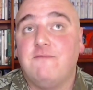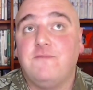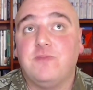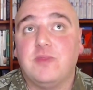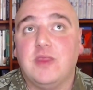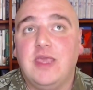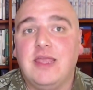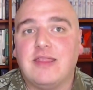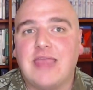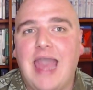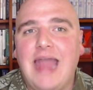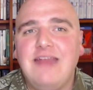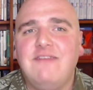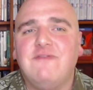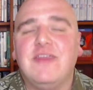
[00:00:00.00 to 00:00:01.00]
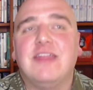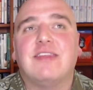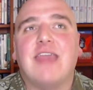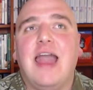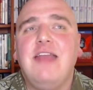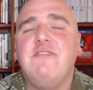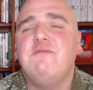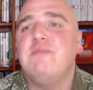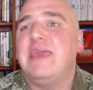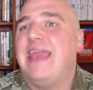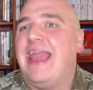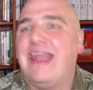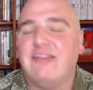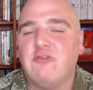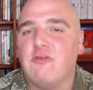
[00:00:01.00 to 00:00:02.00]
It's kind of
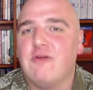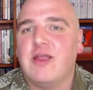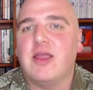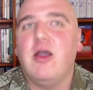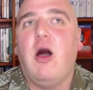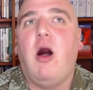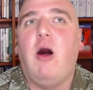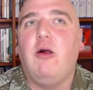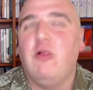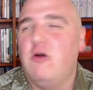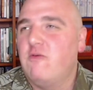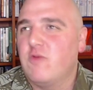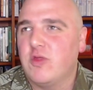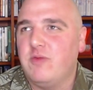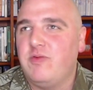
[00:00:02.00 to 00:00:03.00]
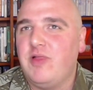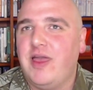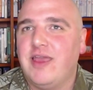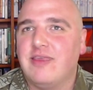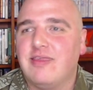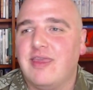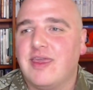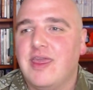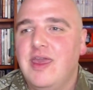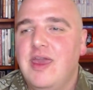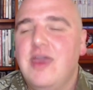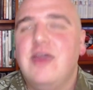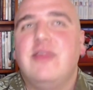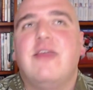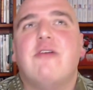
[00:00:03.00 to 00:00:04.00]
meandering all over the place. Like,
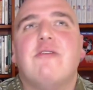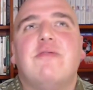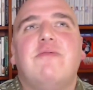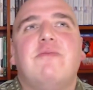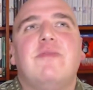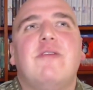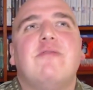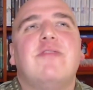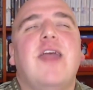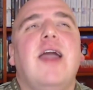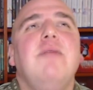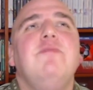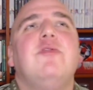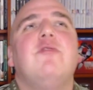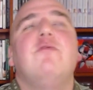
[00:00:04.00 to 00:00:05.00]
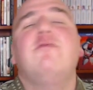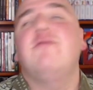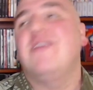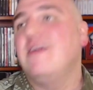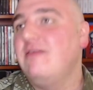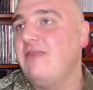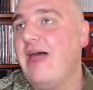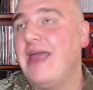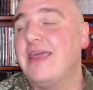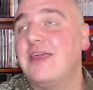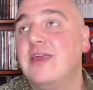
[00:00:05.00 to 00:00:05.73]
there are times you feel like